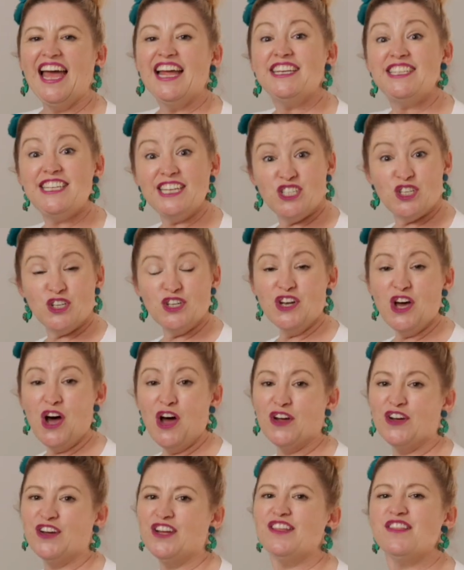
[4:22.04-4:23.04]
Did you
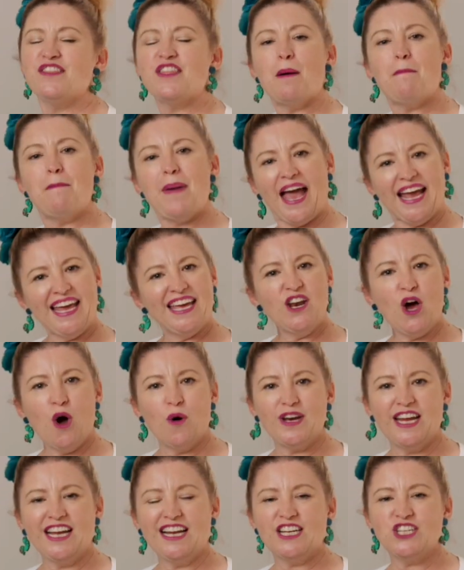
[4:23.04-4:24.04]
know that back in Old
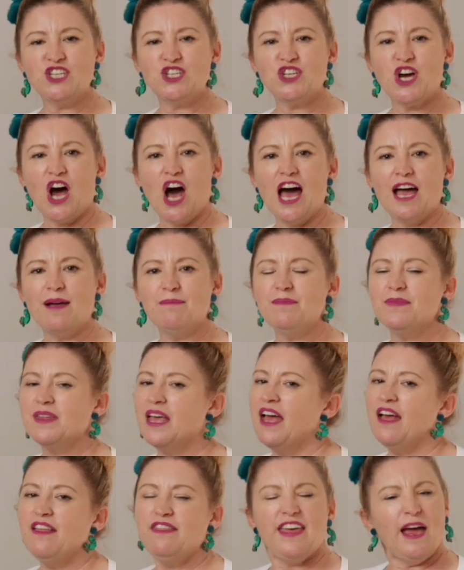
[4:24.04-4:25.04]
English time,
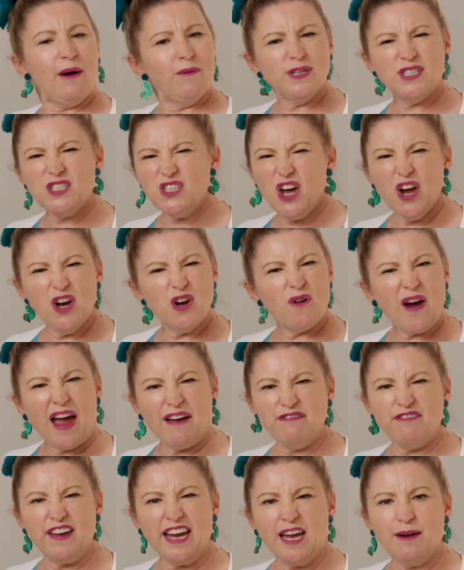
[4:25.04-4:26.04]
there was no
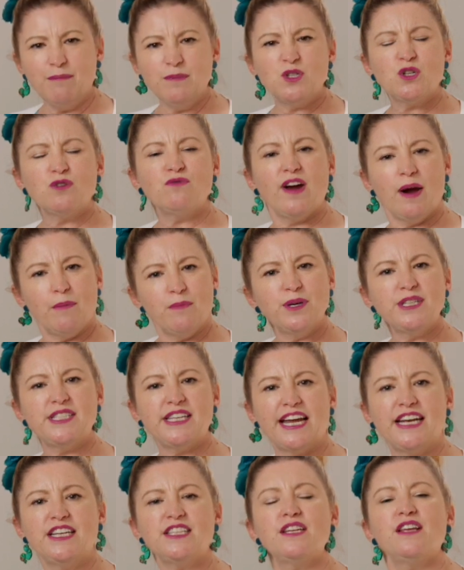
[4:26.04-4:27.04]
grapheme to
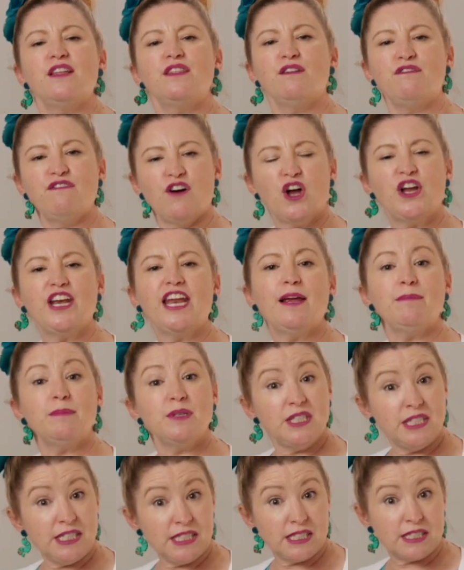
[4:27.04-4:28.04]
represent the phoneme
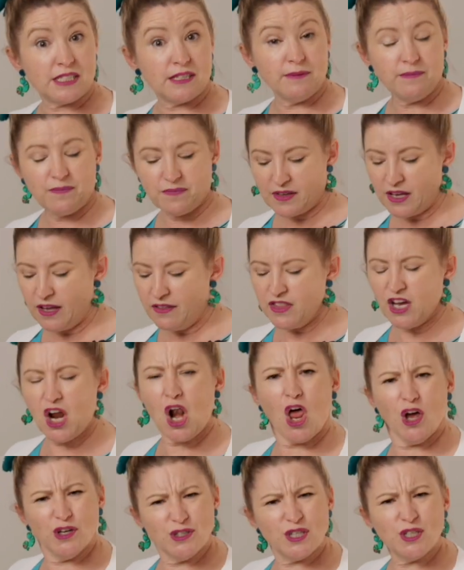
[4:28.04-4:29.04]
Z? The
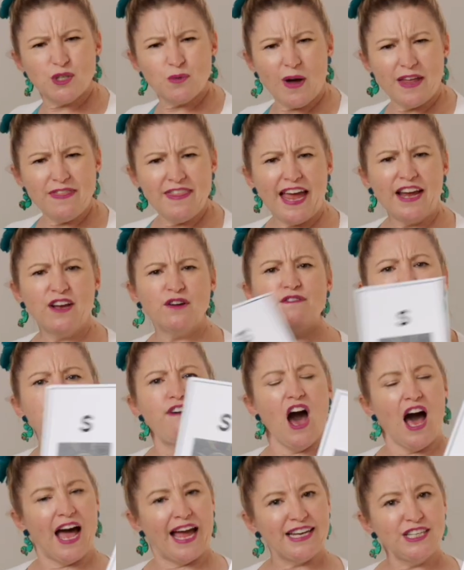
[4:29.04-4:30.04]
closest one they could
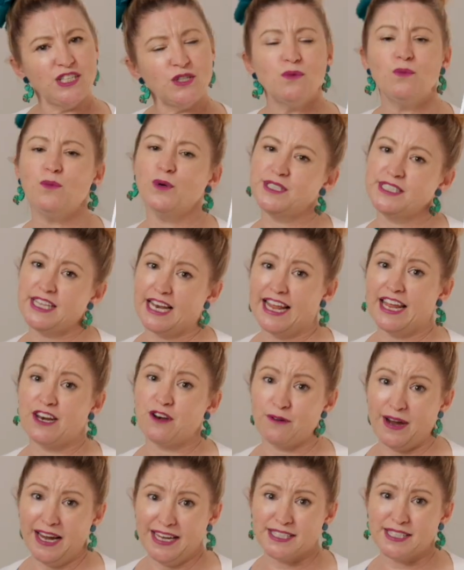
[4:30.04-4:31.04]
find was the letter
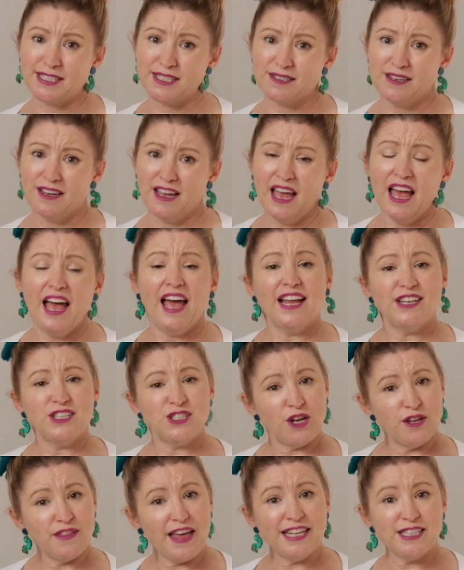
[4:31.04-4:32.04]
S, and so
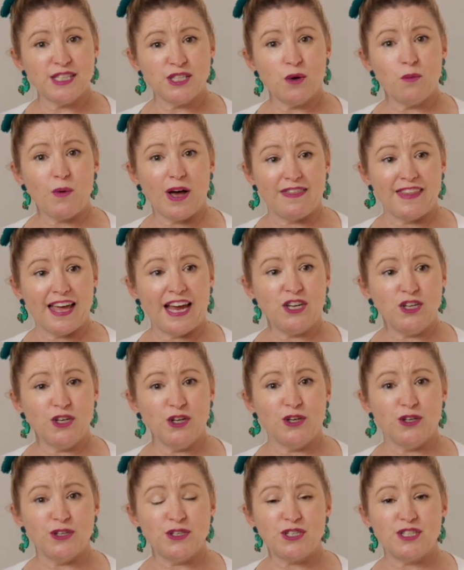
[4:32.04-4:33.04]
that's the one they
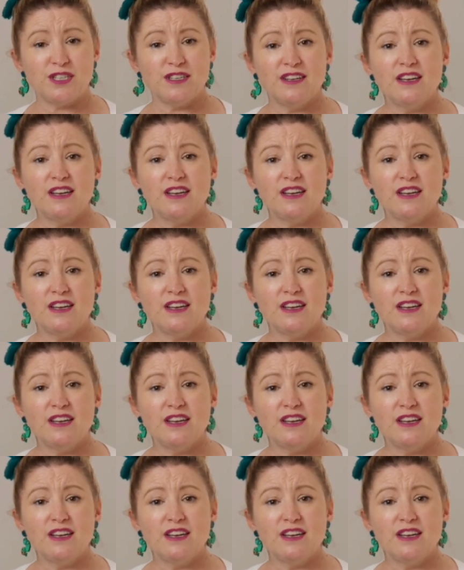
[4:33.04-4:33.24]
used.